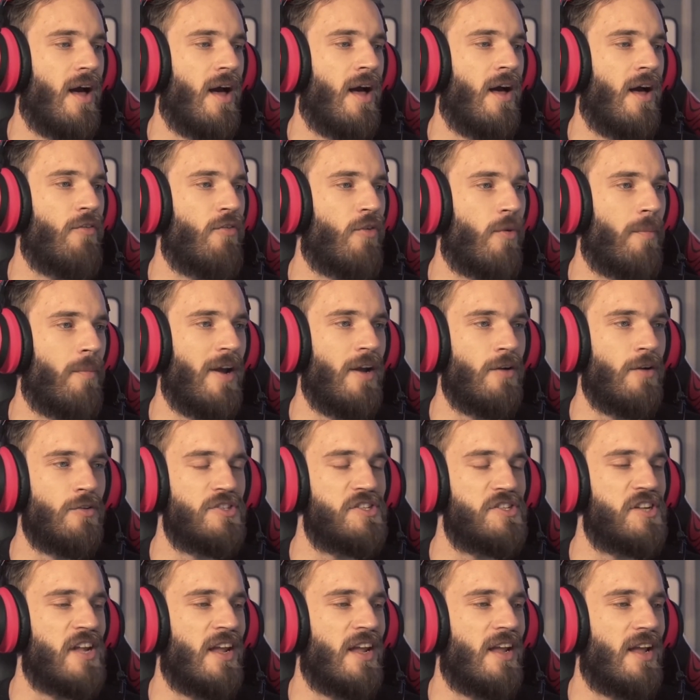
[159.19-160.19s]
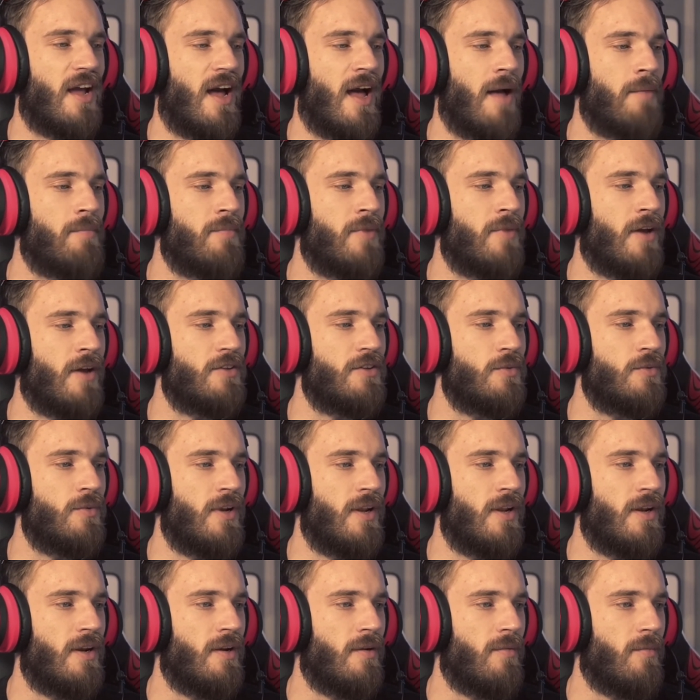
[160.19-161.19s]
for my own sake, I'm not doing
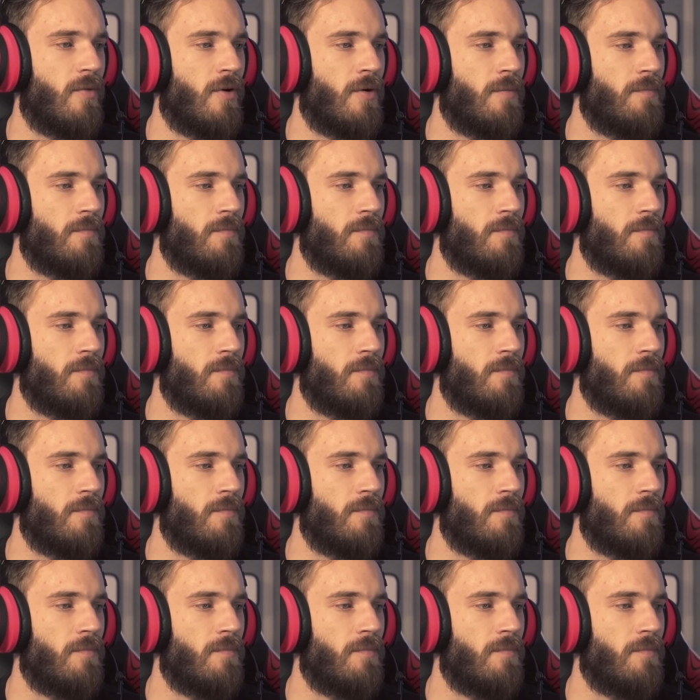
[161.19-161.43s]
it anymore.